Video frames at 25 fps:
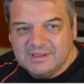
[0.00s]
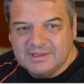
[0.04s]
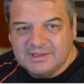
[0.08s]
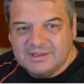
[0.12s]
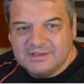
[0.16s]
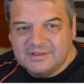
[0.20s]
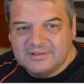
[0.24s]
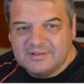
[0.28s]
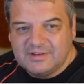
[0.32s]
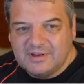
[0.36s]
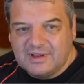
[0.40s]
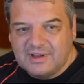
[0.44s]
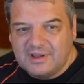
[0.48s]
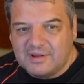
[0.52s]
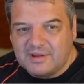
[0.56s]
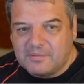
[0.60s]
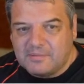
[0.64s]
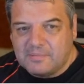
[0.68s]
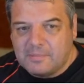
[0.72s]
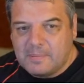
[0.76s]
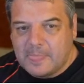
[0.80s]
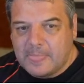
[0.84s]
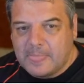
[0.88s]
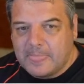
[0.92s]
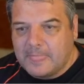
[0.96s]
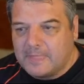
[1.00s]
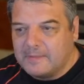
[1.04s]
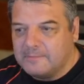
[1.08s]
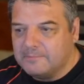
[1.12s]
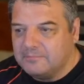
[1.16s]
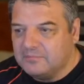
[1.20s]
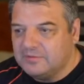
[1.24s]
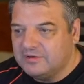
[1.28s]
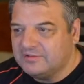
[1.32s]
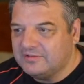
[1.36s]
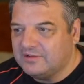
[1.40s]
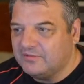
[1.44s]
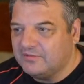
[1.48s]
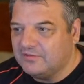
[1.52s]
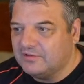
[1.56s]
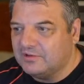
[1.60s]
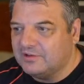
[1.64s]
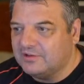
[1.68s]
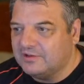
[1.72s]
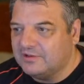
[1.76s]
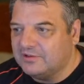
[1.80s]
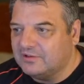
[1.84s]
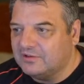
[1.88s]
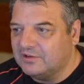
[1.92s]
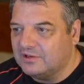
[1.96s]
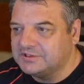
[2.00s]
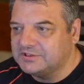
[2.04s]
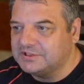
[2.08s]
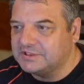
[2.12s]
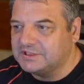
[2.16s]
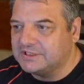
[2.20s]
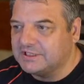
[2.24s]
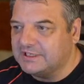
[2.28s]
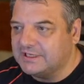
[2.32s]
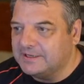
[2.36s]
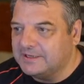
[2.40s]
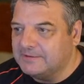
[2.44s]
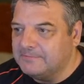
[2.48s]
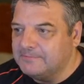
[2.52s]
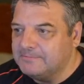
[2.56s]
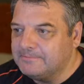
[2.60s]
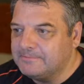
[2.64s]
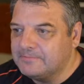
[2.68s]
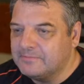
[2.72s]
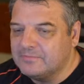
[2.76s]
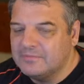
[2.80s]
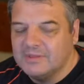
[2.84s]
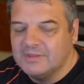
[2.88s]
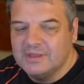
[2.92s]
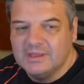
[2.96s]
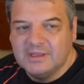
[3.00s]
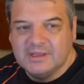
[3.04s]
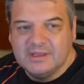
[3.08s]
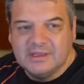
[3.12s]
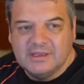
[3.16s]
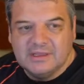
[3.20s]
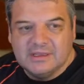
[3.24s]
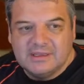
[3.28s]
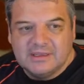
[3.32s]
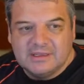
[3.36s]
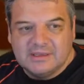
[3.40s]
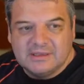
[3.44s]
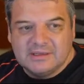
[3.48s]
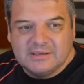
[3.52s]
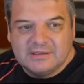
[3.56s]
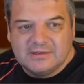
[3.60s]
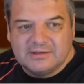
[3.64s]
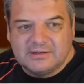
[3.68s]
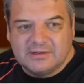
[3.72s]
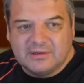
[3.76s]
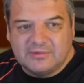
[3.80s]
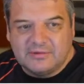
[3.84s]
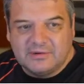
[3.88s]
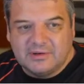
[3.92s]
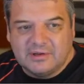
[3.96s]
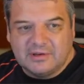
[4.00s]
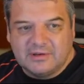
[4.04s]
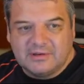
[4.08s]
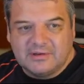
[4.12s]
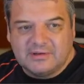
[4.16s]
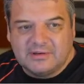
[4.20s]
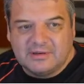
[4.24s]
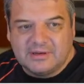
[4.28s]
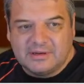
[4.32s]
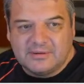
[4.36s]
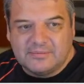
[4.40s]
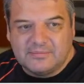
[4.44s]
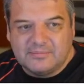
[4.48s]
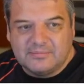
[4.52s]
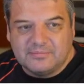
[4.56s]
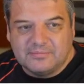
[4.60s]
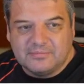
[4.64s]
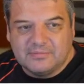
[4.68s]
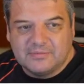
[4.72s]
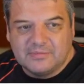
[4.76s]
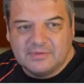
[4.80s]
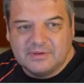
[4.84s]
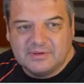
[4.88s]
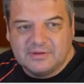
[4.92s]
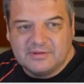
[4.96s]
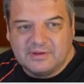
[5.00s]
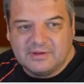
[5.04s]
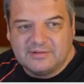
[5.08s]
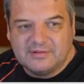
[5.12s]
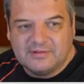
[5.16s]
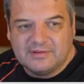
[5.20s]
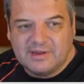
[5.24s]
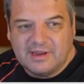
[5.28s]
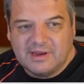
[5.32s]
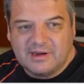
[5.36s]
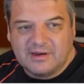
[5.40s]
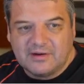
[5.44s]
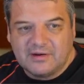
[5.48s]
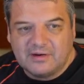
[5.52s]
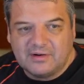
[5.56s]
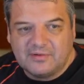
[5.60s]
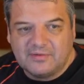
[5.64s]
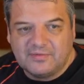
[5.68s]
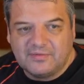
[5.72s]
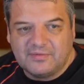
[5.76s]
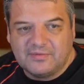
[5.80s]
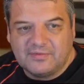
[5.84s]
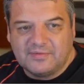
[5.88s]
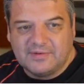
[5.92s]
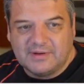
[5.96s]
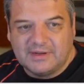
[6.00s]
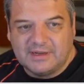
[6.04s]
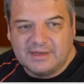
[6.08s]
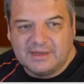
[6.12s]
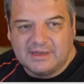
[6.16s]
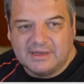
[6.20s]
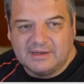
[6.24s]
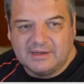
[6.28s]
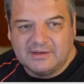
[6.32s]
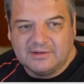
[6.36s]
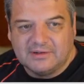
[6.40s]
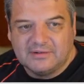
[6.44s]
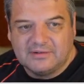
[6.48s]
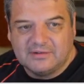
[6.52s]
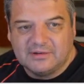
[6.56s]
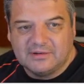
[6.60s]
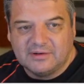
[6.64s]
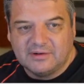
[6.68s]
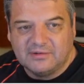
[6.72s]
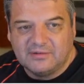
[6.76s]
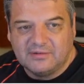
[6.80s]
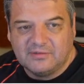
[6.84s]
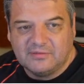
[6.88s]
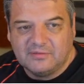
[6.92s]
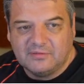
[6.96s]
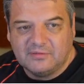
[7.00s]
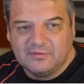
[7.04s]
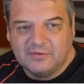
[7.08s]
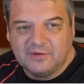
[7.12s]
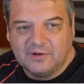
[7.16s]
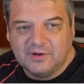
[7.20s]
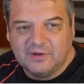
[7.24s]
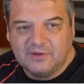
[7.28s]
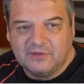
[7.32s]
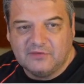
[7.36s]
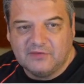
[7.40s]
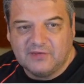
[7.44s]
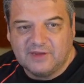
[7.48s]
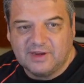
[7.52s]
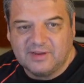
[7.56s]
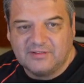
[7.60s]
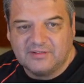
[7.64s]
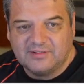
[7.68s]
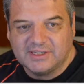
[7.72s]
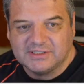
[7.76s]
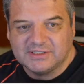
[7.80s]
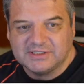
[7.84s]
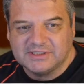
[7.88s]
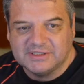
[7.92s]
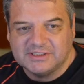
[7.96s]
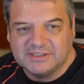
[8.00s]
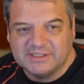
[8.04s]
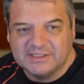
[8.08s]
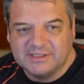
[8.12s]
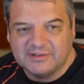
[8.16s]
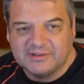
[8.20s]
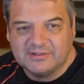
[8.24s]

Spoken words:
So let's have a look at this logically. So we got. So I started off. So you've got the transactions here.